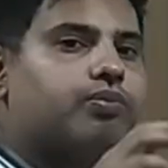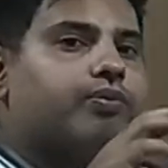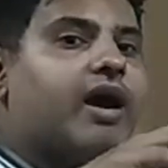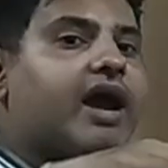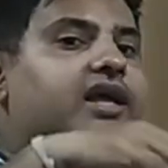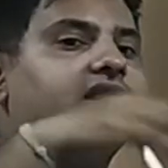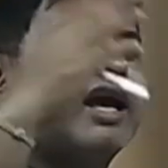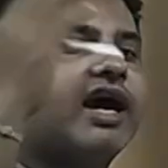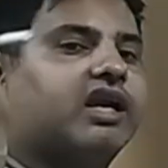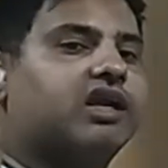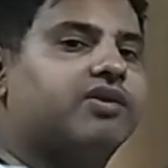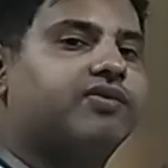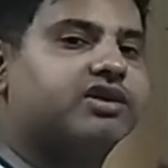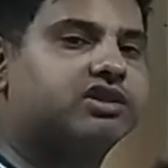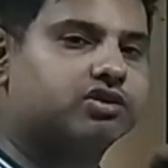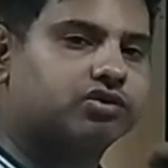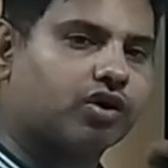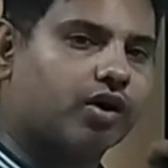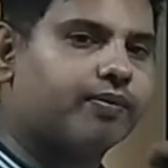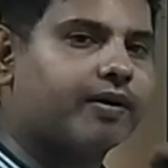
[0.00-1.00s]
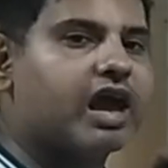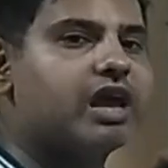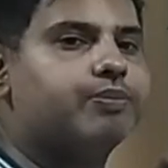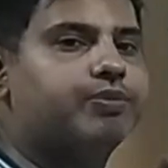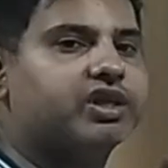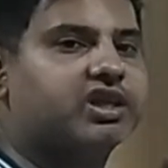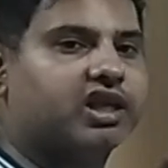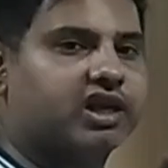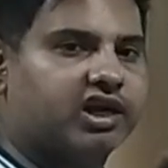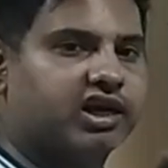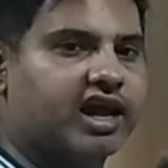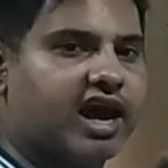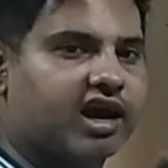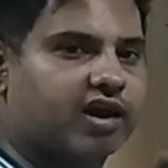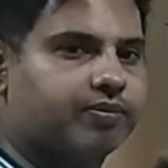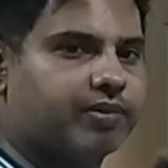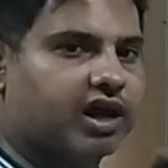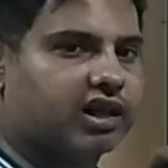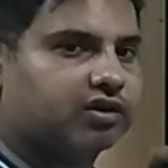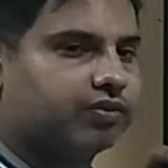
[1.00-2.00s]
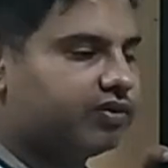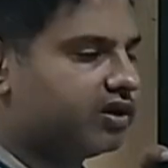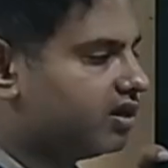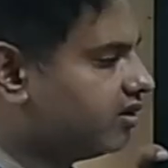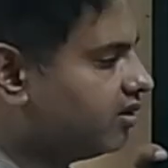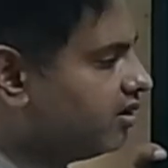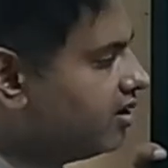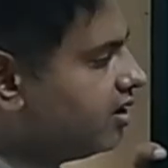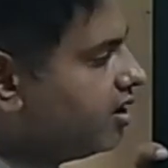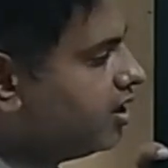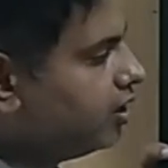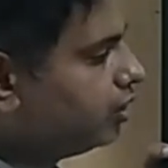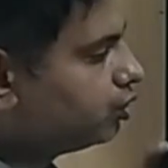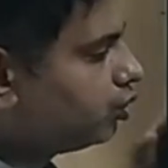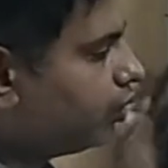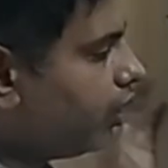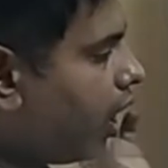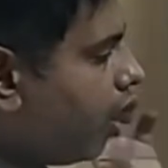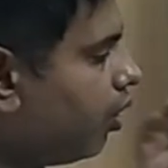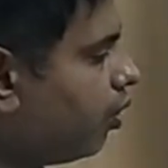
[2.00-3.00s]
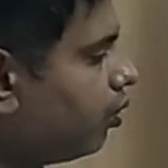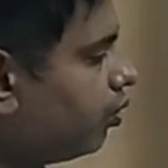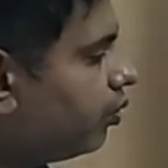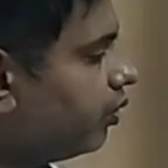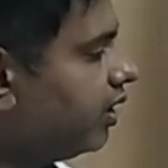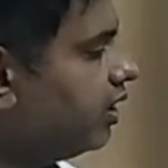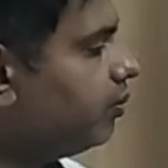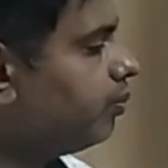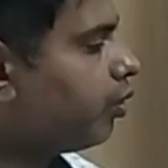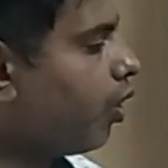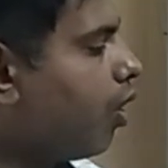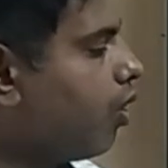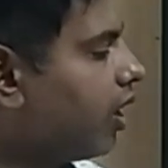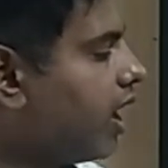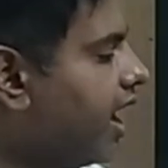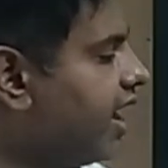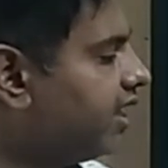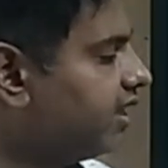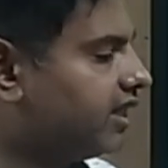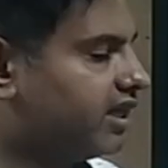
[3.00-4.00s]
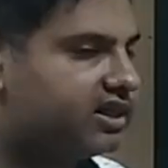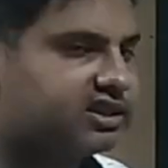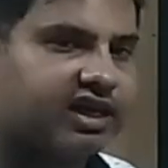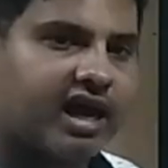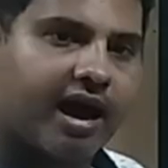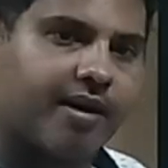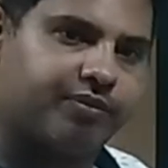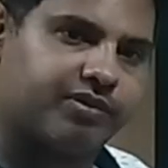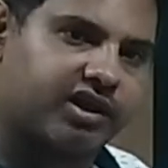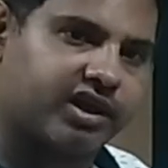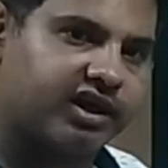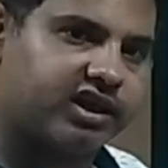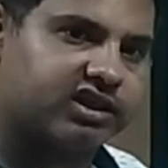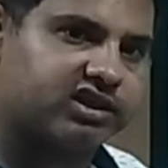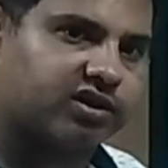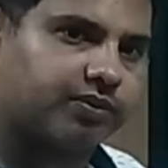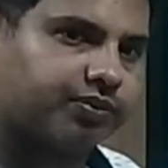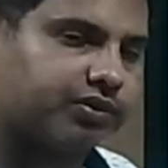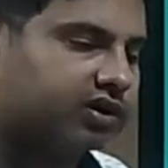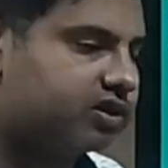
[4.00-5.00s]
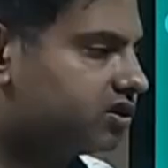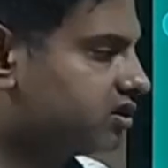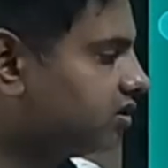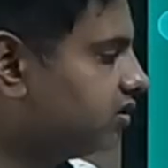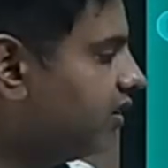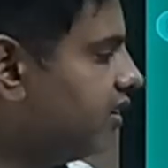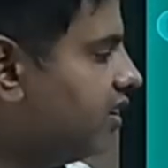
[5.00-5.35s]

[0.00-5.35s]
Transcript: by the activation of IP3 DAG pathway. So now in bronchi there is a M3 receptors,